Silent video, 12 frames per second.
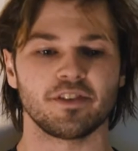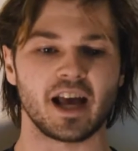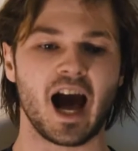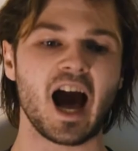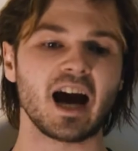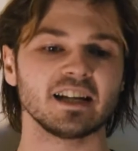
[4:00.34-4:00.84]
v.
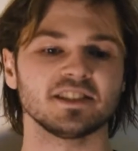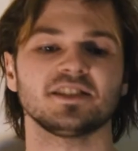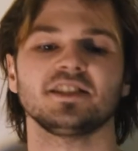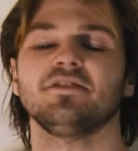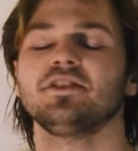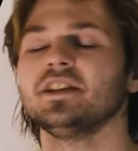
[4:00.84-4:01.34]
Hart is
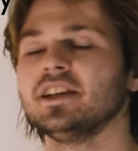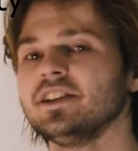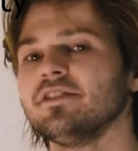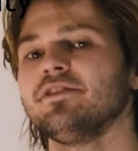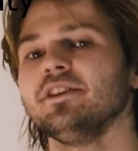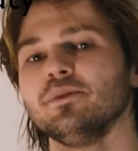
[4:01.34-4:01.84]
significant in
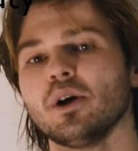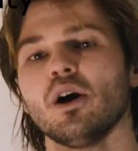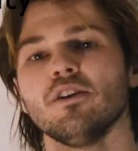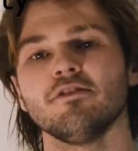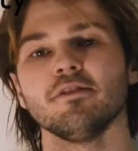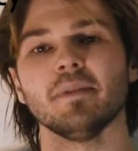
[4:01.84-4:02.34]
the field
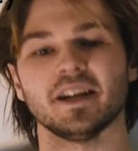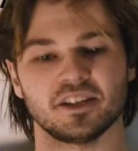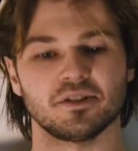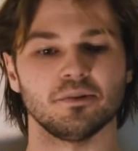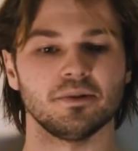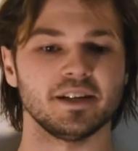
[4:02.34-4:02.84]
of
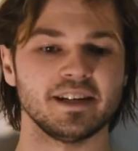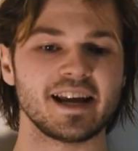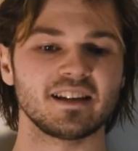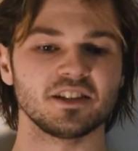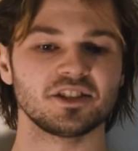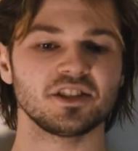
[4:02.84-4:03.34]
medical
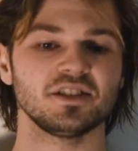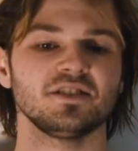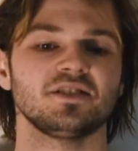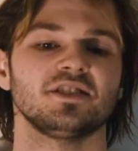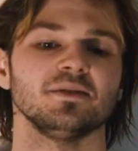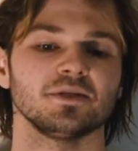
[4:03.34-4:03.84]

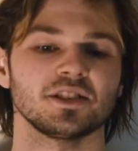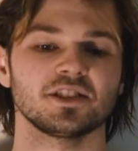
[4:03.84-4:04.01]
negligence. It